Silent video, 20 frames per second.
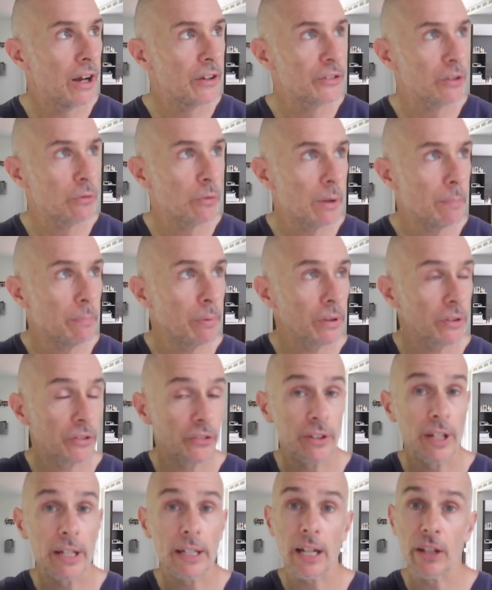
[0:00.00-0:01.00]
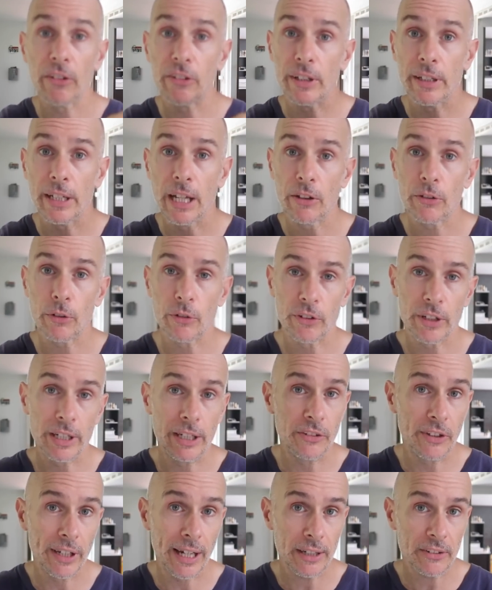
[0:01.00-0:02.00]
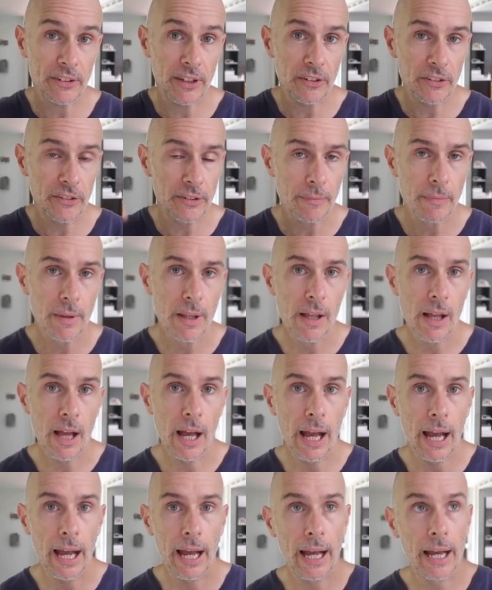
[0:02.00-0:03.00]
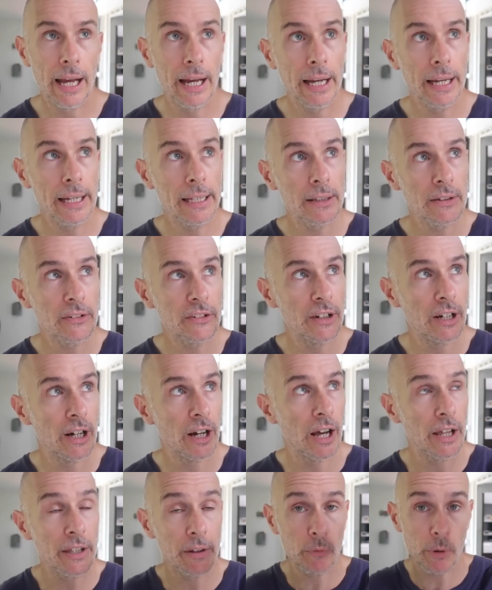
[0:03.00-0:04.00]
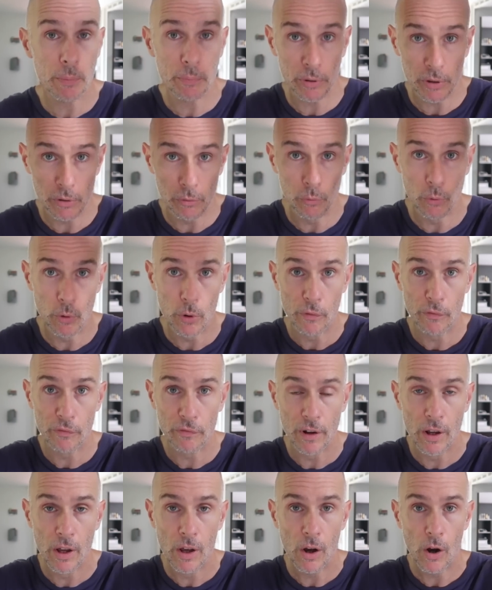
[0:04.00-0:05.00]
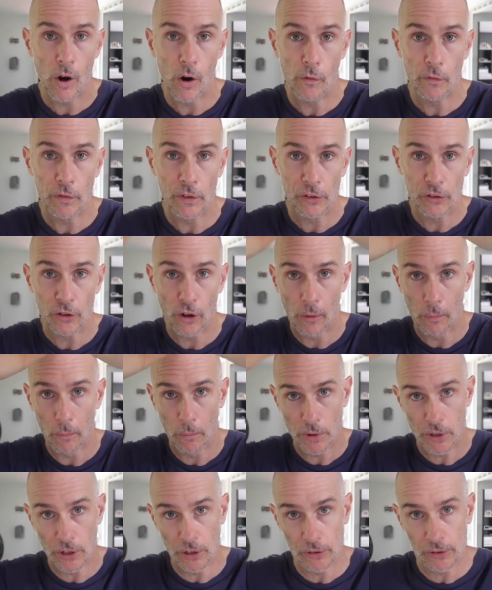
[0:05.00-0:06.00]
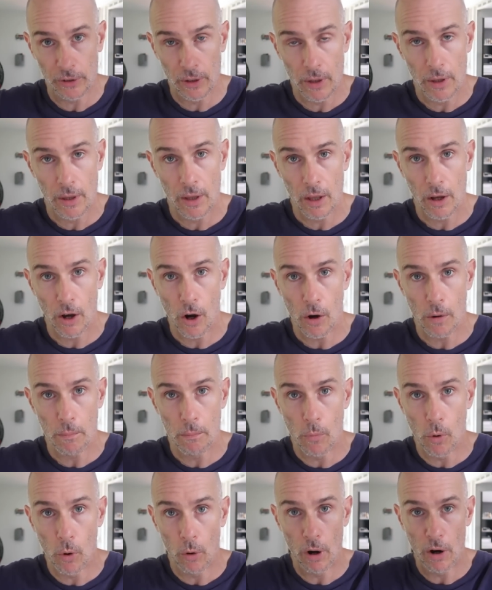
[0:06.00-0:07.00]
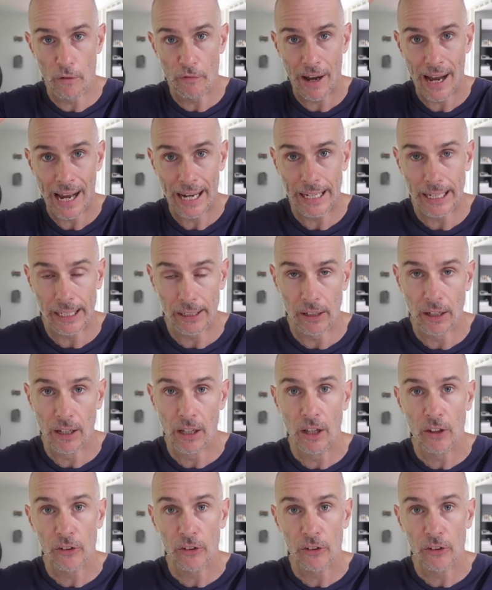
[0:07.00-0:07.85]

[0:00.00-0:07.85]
So we put a staircase in now, so it's easy access, and then we put a roof over the top, which is more overhanging.